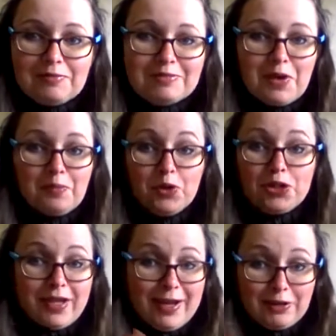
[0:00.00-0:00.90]
got much
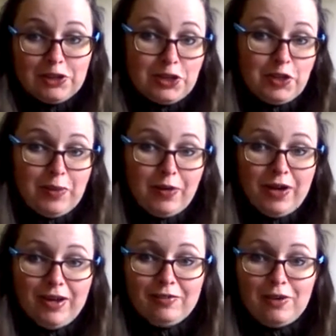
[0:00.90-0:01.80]
that I could show you by
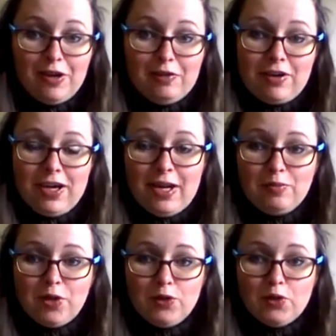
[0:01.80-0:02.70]
way of an end
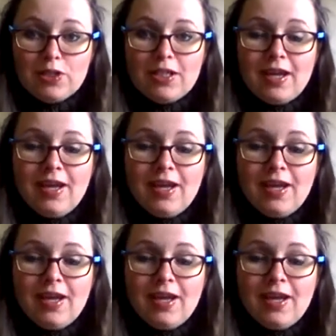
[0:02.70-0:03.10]
product.